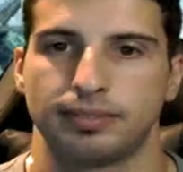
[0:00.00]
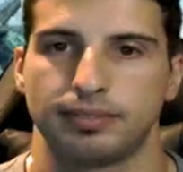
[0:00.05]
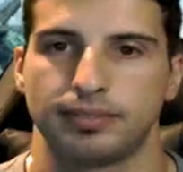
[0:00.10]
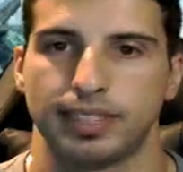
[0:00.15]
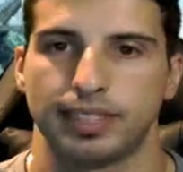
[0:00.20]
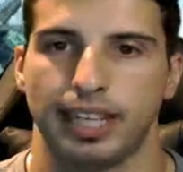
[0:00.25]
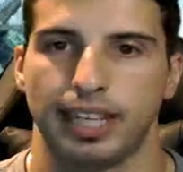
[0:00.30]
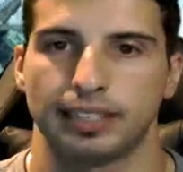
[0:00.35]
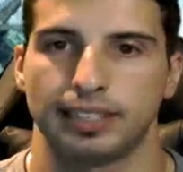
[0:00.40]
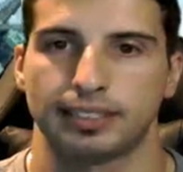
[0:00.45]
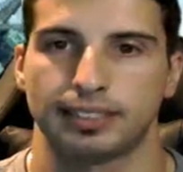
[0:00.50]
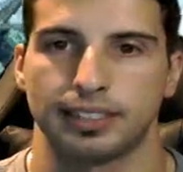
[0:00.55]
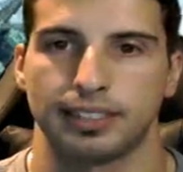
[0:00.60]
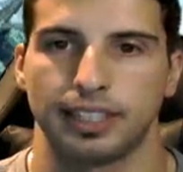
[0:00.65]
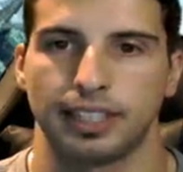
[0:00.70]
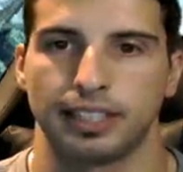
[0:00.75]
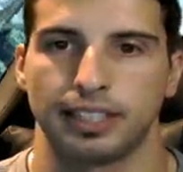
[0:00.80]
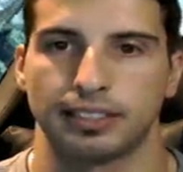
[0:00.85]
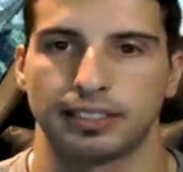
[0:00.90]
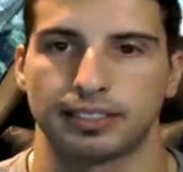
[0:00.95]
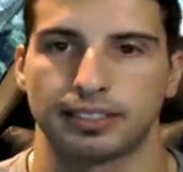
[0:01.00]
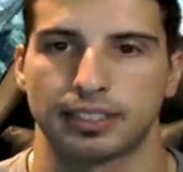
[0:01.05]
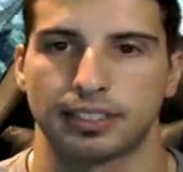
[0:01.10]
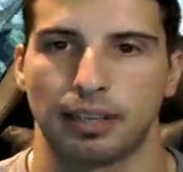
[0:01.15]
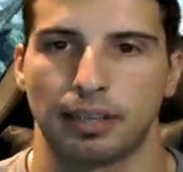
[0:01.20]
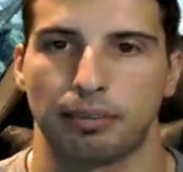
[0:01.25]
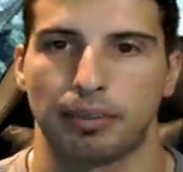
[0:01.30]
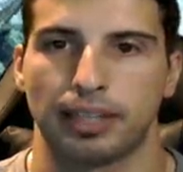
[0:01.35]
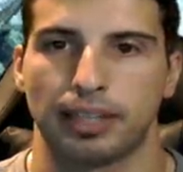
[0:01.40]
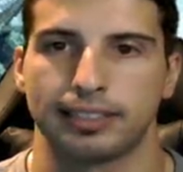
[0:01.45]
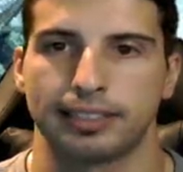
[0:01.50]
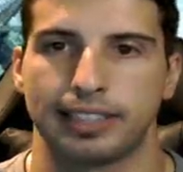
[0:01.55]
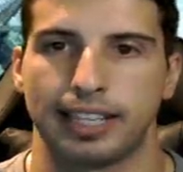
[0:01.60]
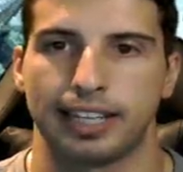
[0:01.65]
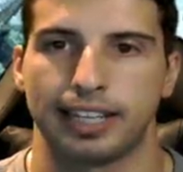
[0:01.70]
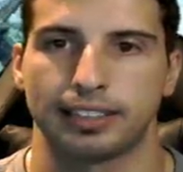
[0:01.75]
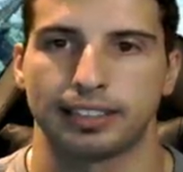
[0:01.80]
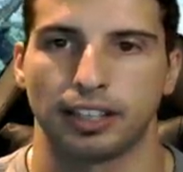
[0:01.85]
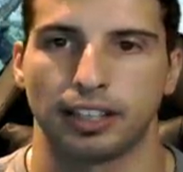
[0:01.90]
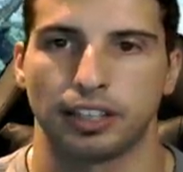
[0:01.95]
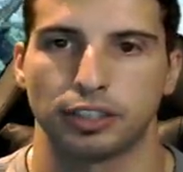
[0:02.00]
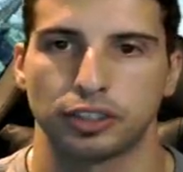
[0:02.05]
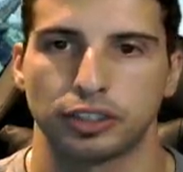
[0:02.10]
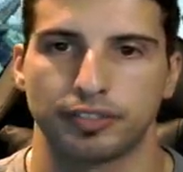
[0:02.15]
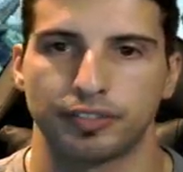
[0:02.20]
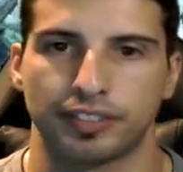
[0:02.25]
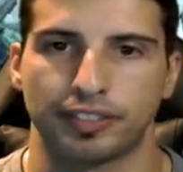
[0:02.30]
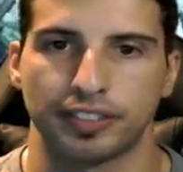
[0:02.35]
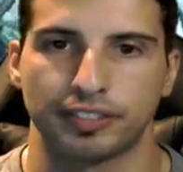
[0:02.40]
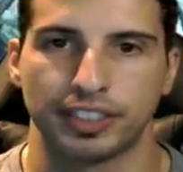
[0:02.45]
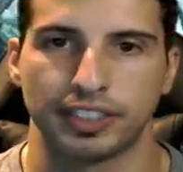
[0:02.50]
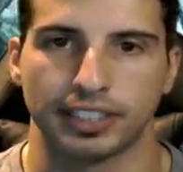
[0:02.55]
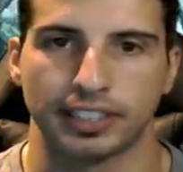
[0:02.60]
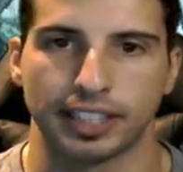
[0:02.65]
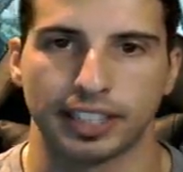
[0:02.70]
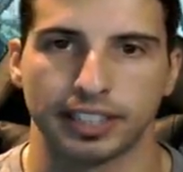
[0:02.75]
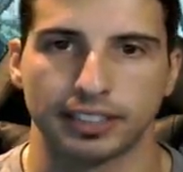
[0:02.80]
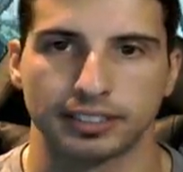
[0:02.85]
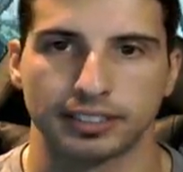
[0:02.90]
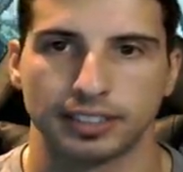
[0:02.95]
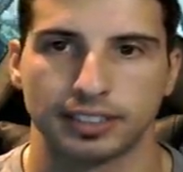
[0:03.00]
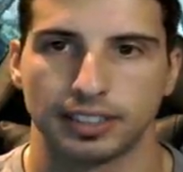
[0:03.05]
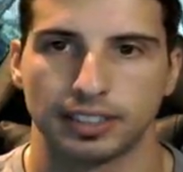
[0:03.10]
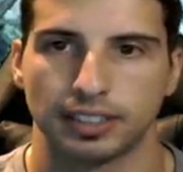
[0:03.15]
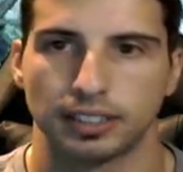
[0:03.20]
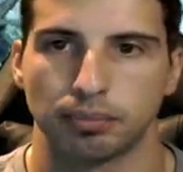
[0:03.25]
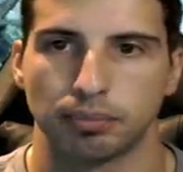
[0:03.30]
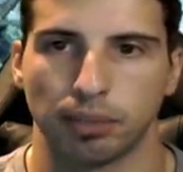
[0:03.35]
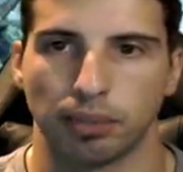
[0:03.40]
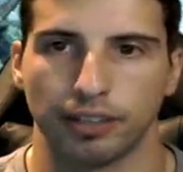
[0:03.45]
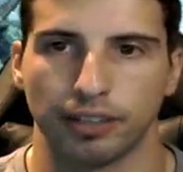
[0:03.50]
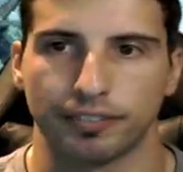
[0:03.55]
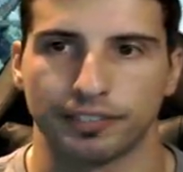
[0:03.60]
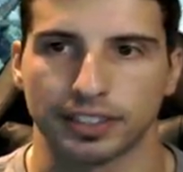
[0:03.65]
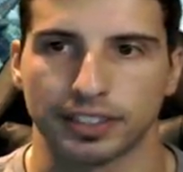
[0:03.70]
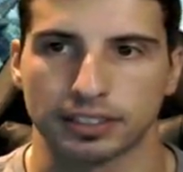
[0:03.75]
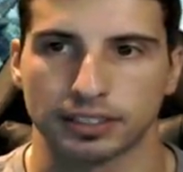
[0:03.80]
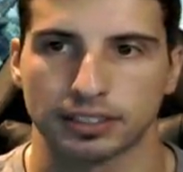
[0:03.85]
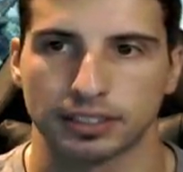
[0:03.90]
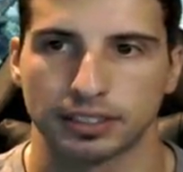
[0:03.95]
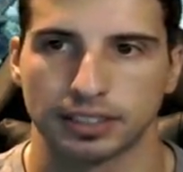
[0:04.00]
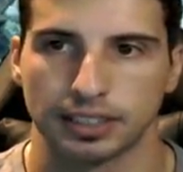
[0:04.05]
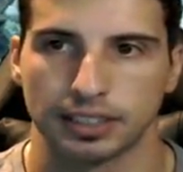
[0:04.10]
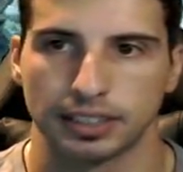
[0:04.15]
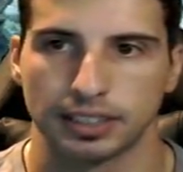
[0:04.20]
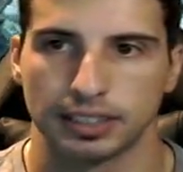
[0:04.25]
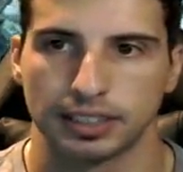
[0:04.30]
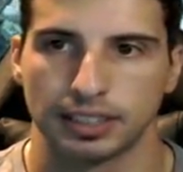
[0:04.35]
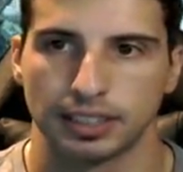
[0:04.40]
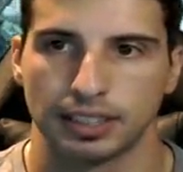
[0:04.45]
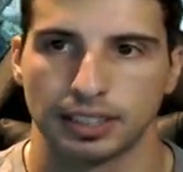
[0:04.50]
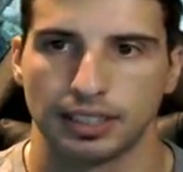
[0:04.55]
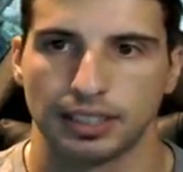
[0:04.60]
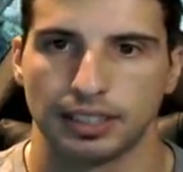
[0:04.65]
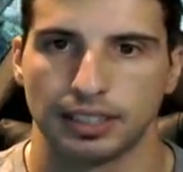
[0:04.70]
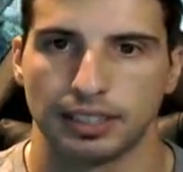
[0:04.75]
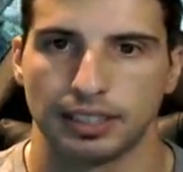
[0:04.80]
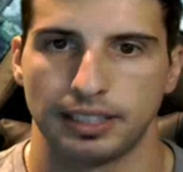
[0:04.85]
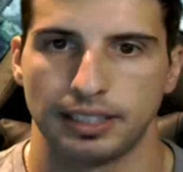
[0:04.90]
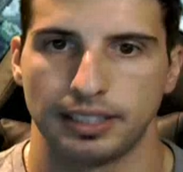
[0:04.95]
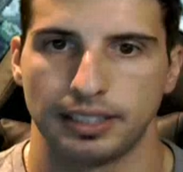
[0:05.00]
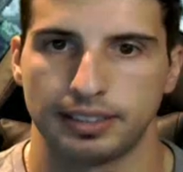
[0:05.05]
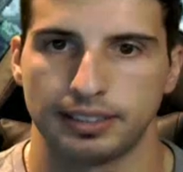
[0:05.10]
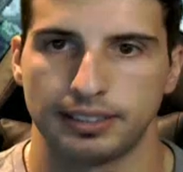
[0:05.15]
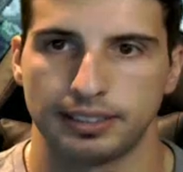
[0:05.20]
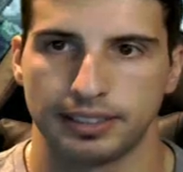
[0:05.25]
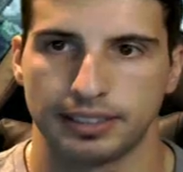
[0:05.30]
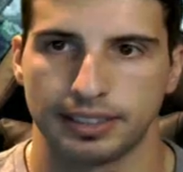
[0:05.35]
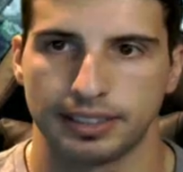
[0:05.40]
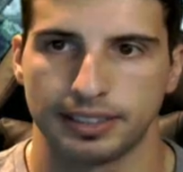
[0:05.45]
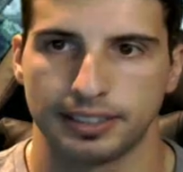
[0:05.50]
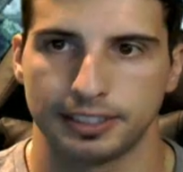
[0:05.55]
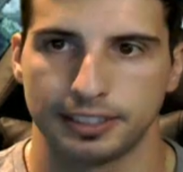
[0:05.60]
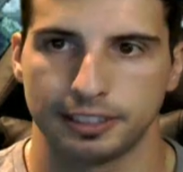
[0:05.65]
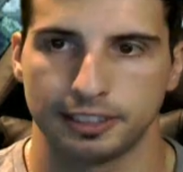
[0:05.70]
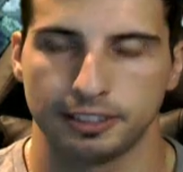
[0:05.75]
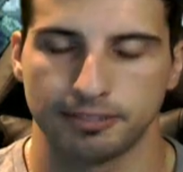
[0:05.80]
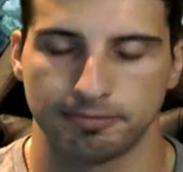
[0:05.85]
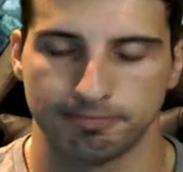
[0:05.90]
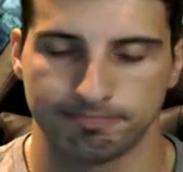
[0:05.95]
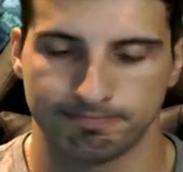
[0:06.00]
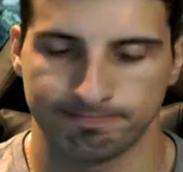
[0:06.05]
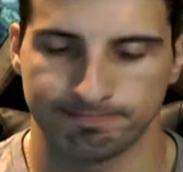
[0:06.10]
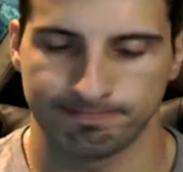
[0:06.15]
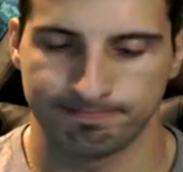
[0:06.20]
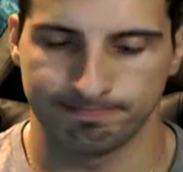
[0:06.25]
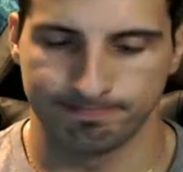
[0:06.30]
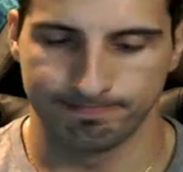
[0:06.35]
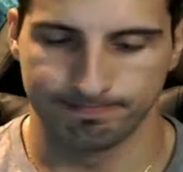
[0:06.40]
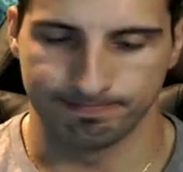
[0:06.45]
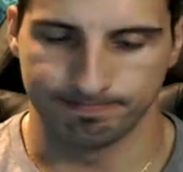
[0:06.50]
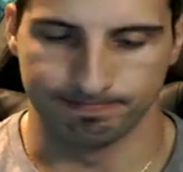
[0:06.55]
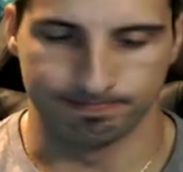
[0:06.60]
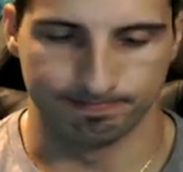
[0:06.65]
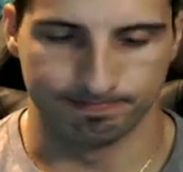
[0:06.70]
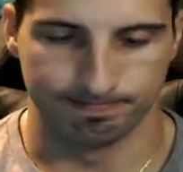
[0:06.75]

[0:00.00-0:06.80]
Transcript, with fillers: That's it. How about that? one hundred fifty K. Perfect. And, uh, hmm.